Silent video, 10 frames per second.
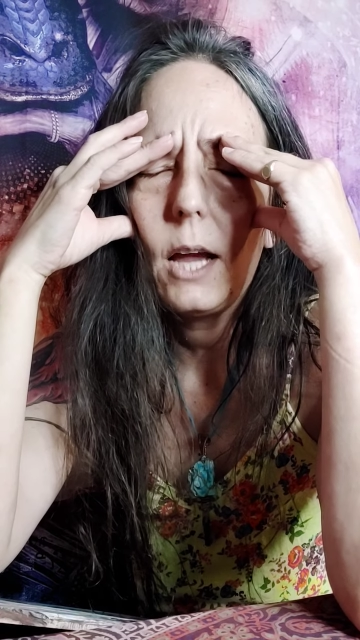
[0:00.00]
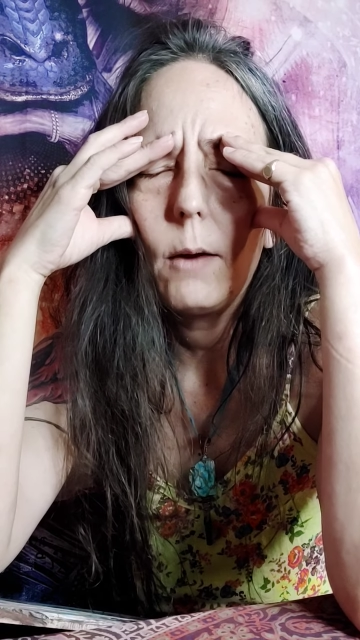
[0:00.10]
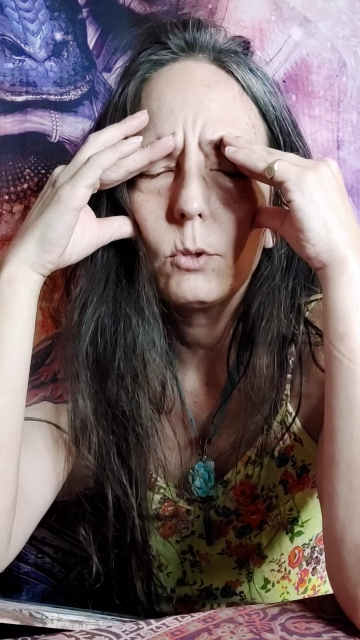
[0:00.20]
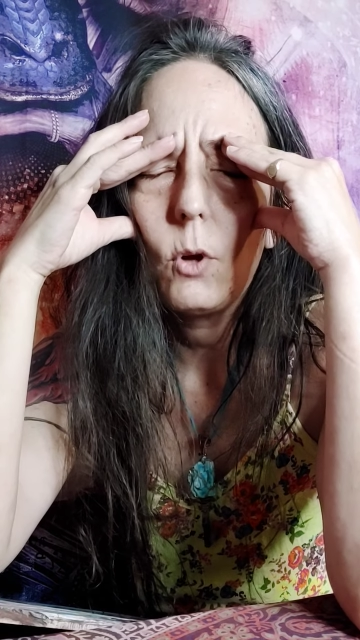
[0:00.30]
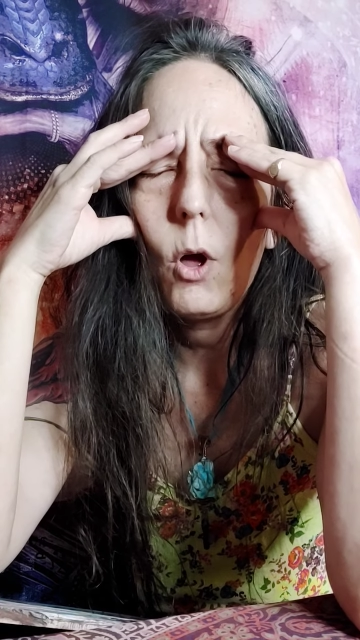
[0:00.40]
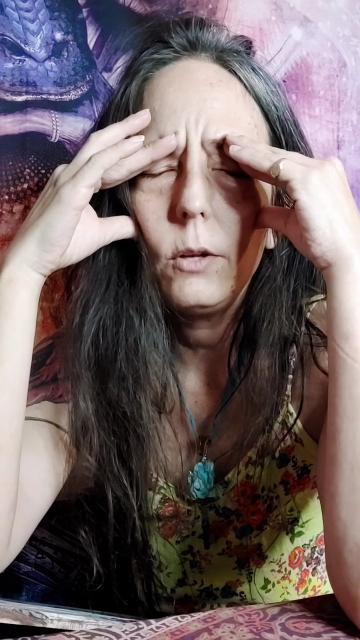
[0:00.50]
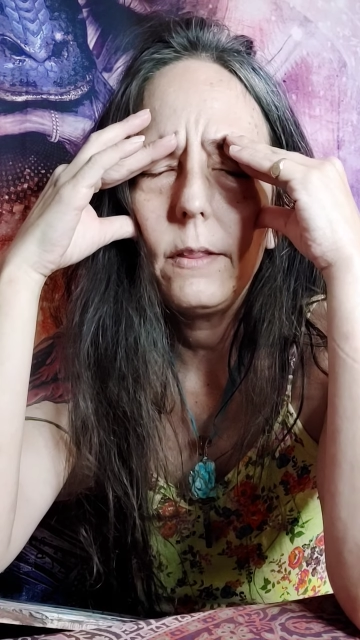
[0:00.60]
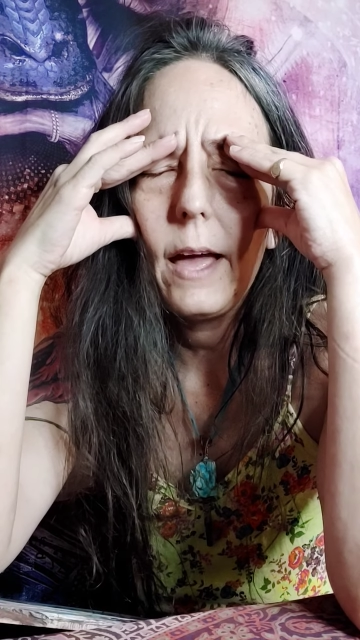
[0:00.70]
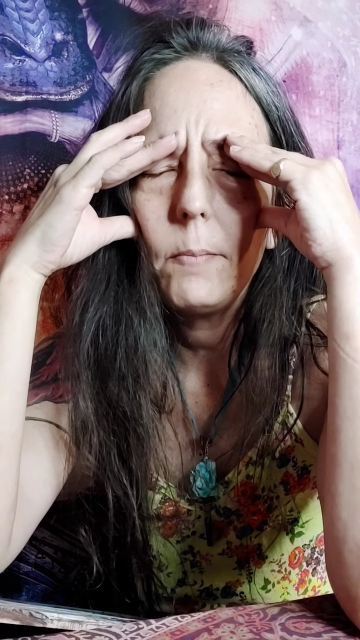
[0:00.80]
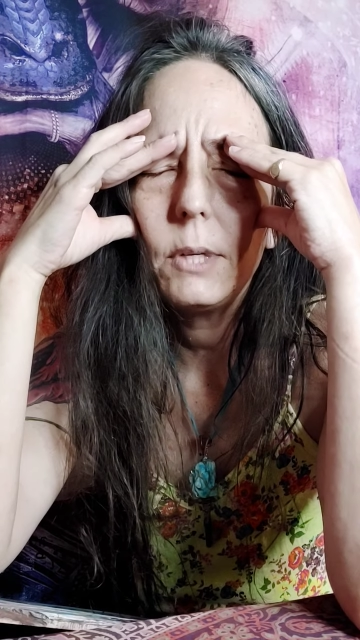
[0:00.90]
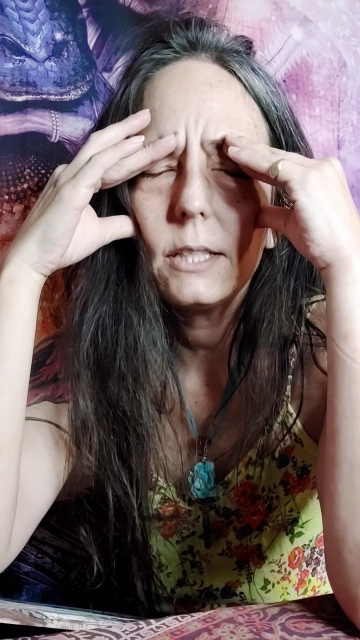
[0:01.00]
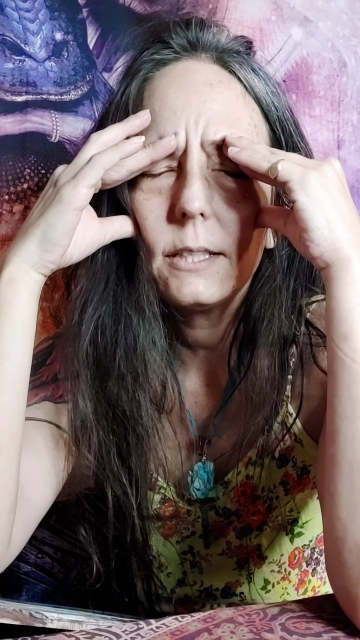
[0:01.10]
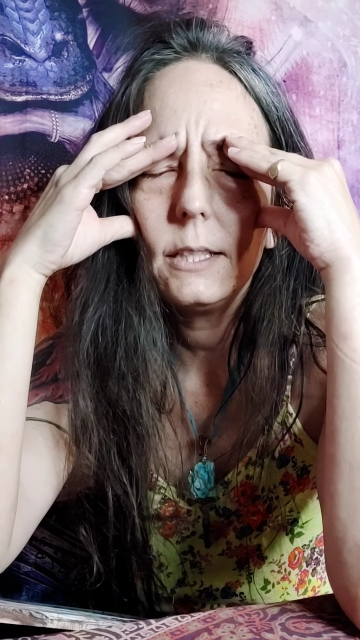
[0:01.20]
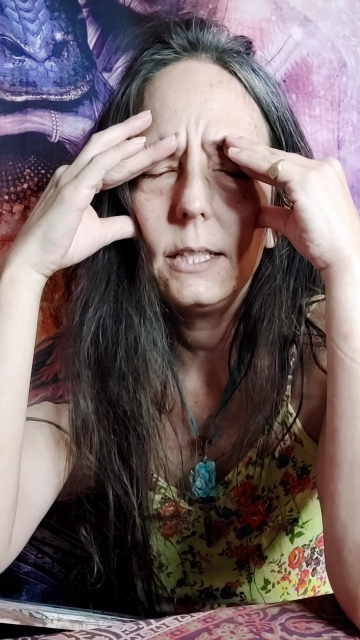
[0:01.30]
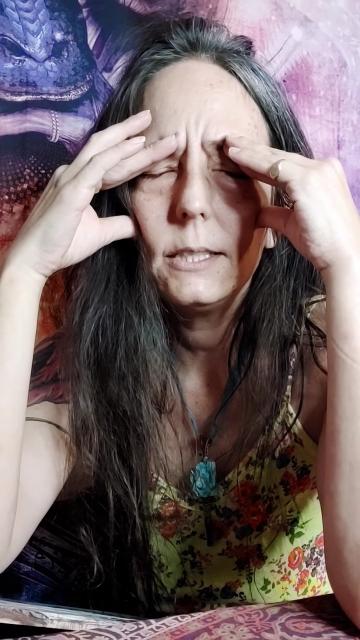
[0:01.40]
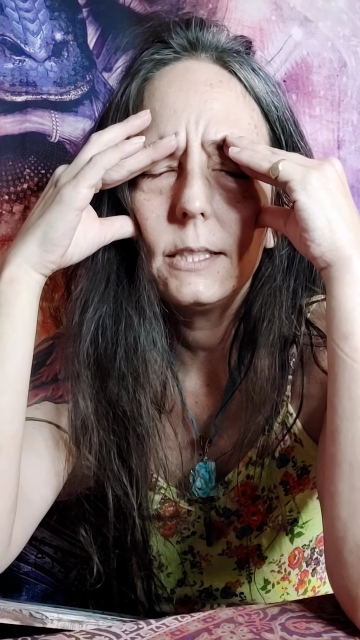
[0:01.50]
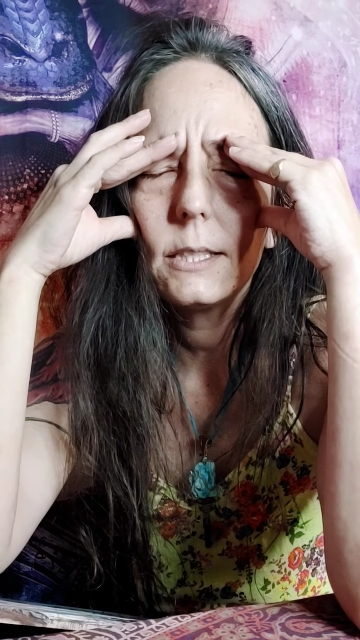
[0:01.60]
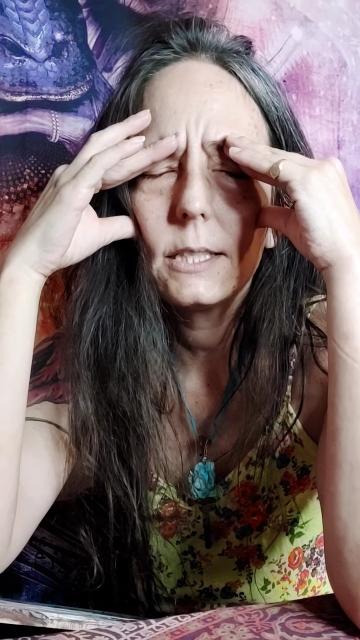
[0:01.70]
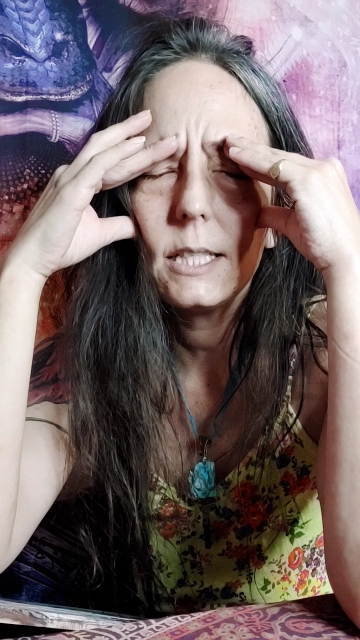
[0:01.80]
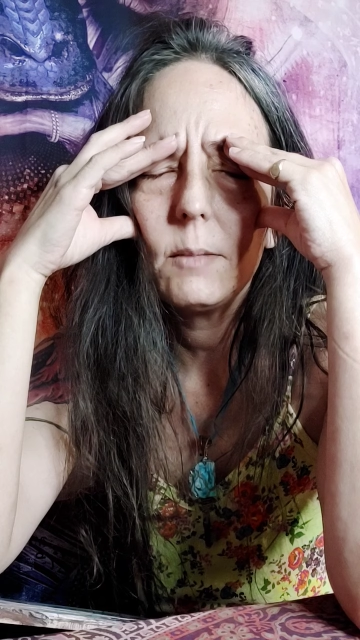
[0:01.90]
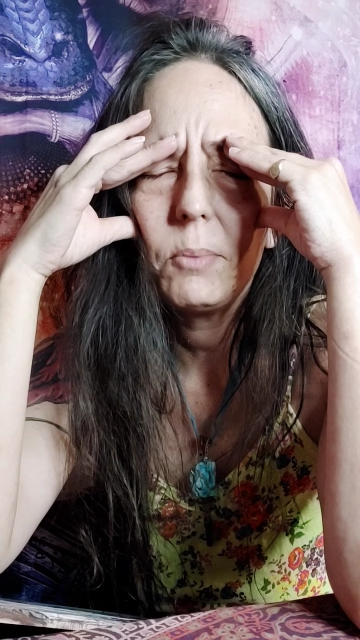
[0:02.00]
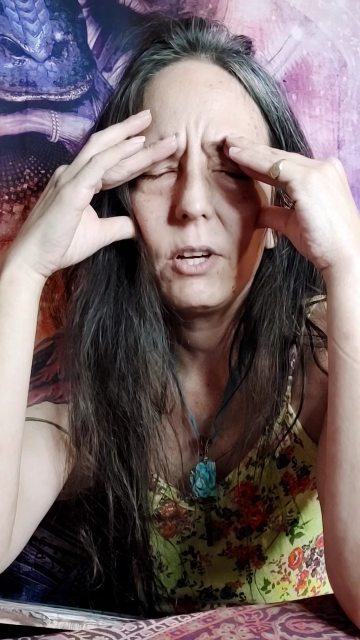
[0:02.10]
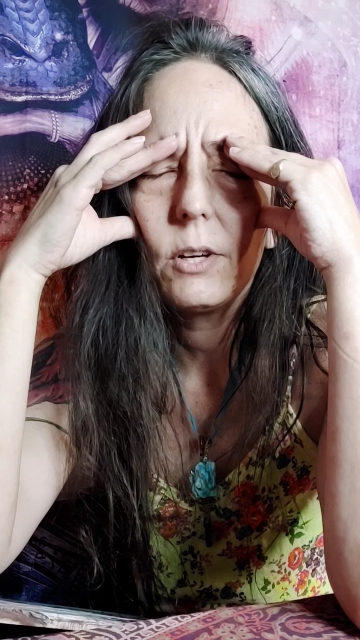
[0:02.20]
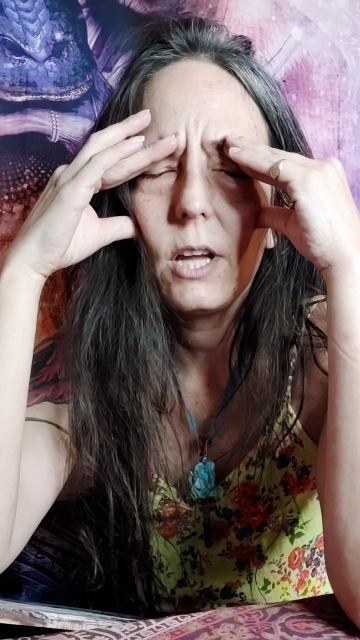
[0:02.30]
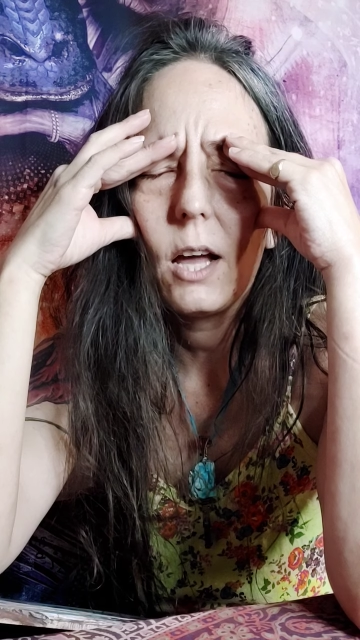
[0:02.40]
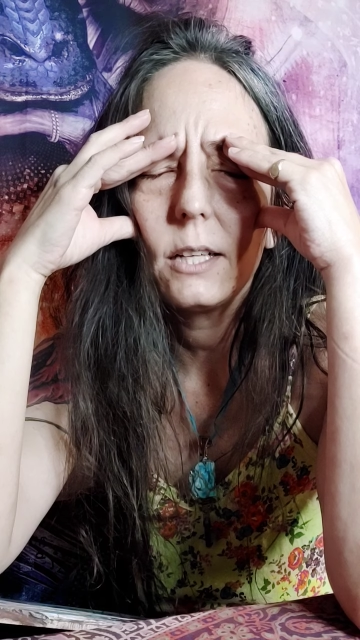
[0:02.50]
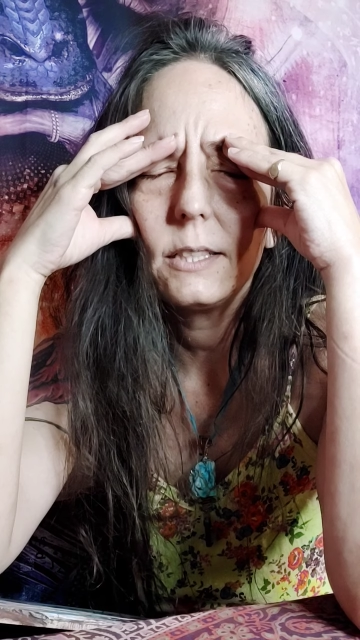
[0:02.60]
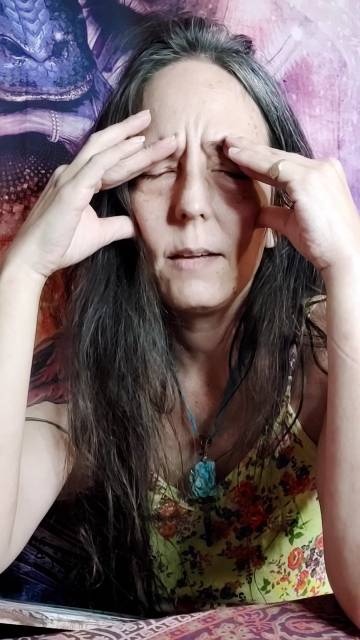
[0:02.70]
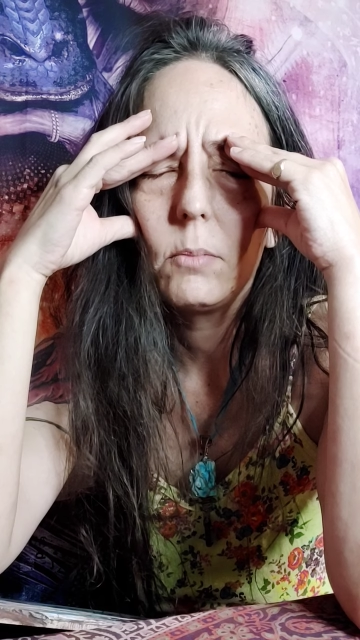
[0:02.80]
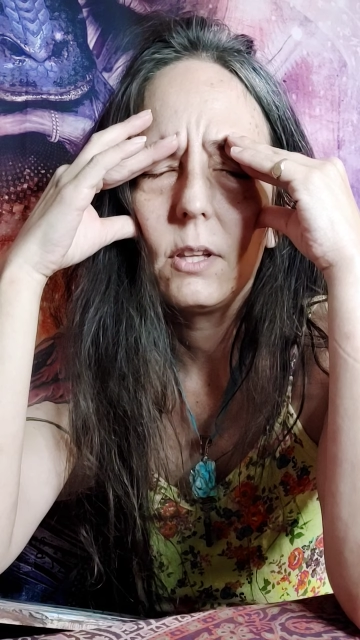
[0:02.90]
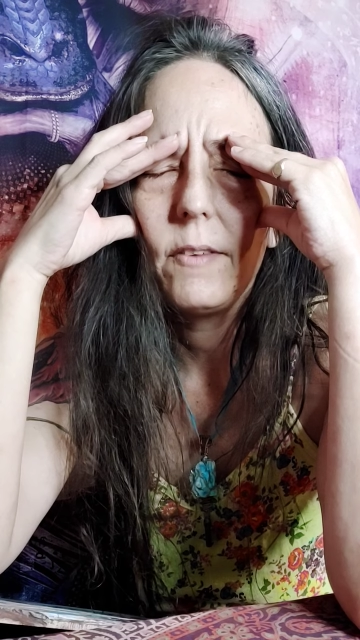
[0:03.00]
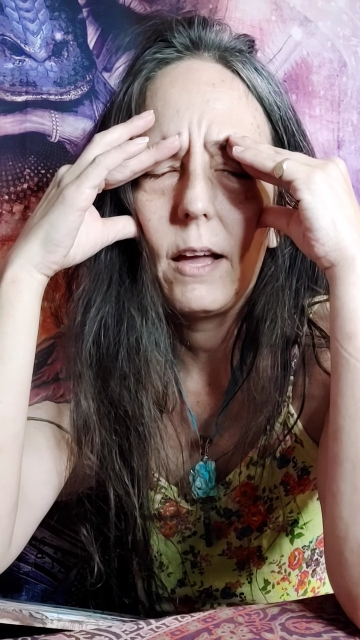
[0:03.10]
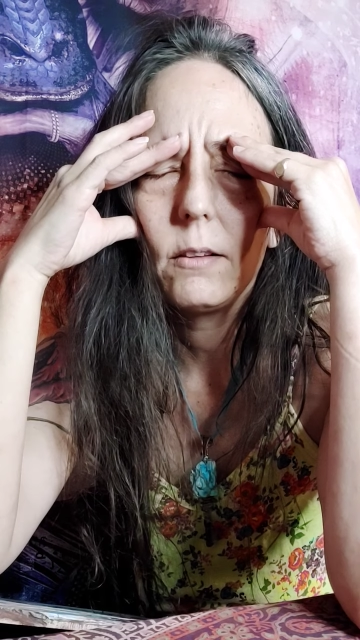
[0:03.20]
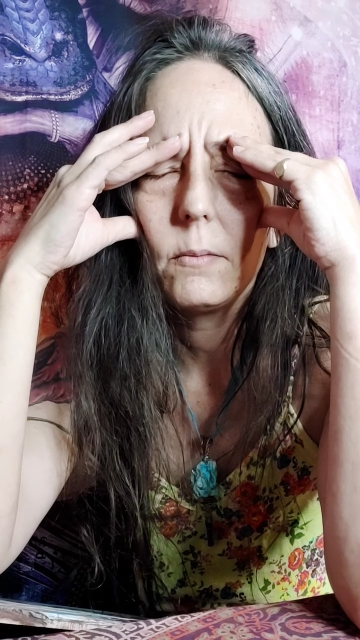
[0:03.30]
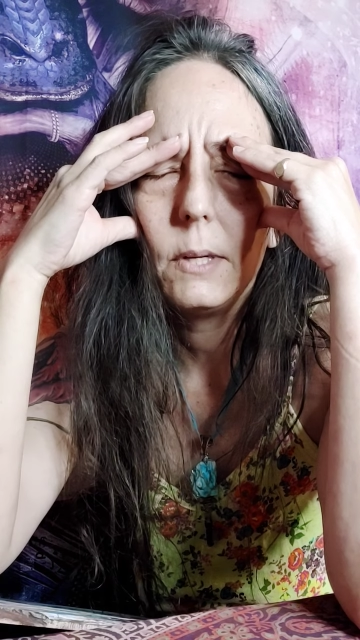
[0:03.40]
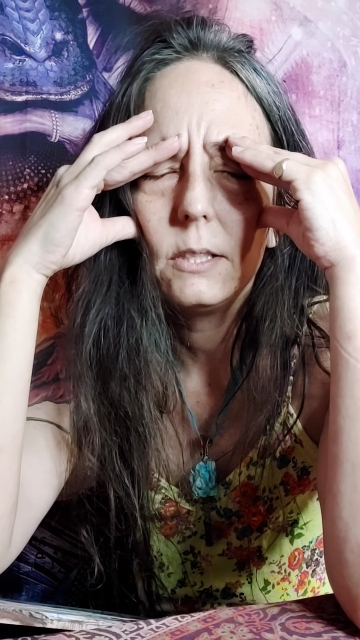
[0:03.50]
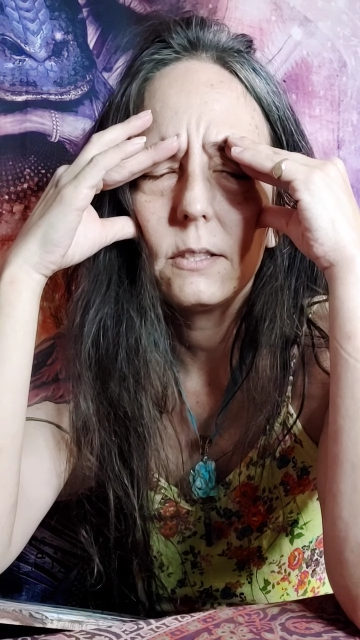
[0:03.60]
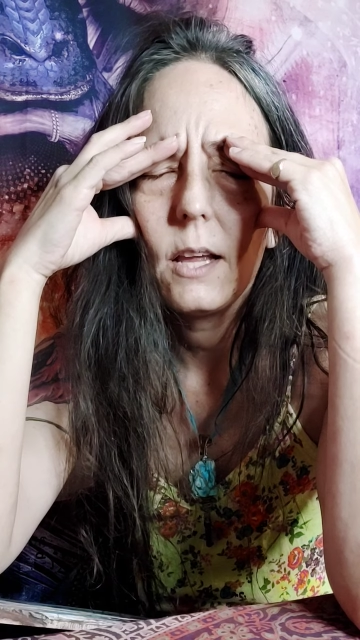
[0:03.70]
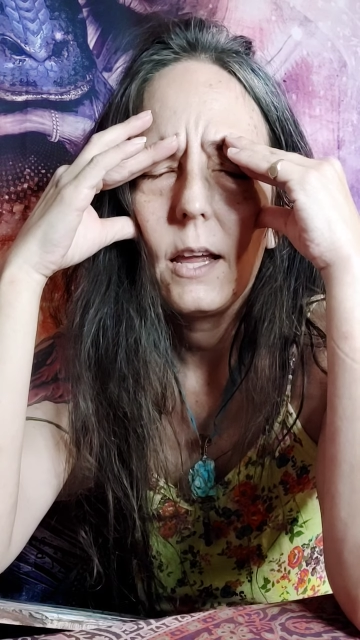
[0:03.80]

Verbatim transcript: I was called to that because I needed to see the periodic table of elements,